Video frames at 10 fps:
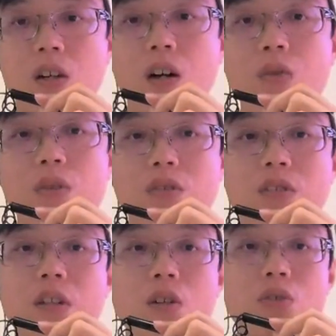And I would
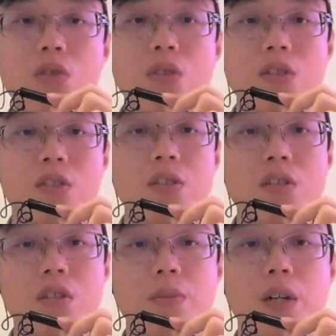say also the
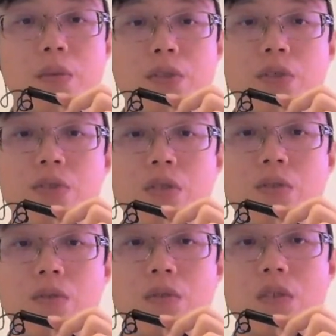senior
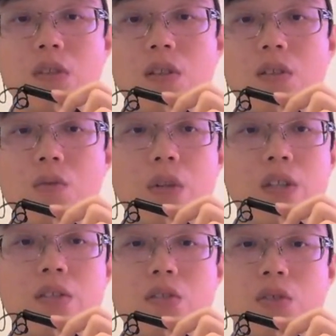biometrician was
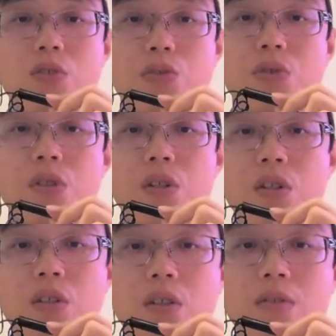willing to
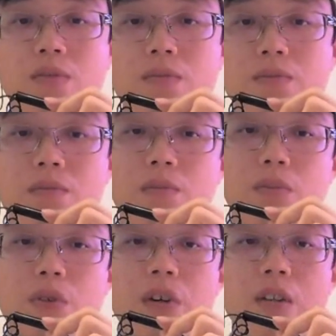share and
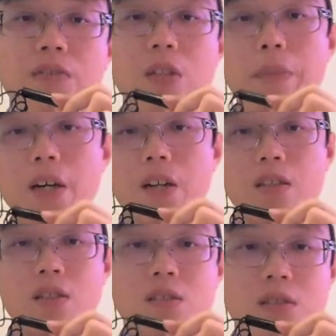provide
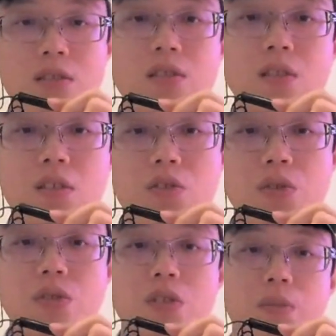feedback on the
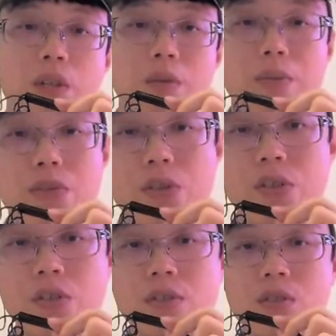junior
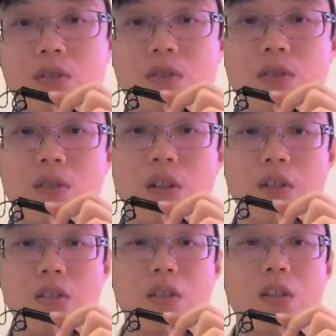biometrician. So I
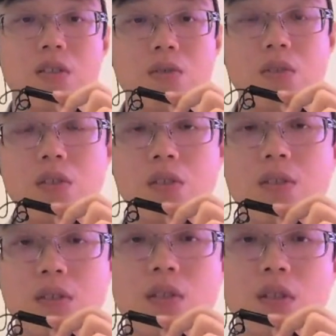think that's
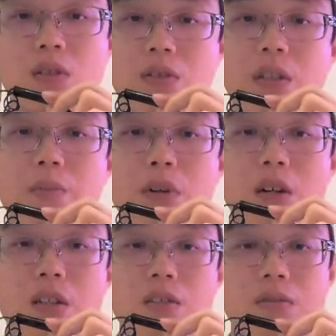really great
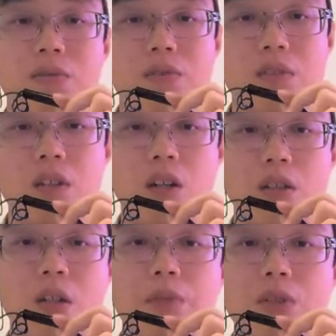part of
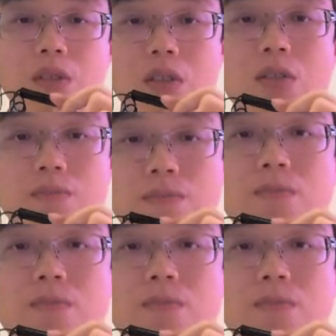our community.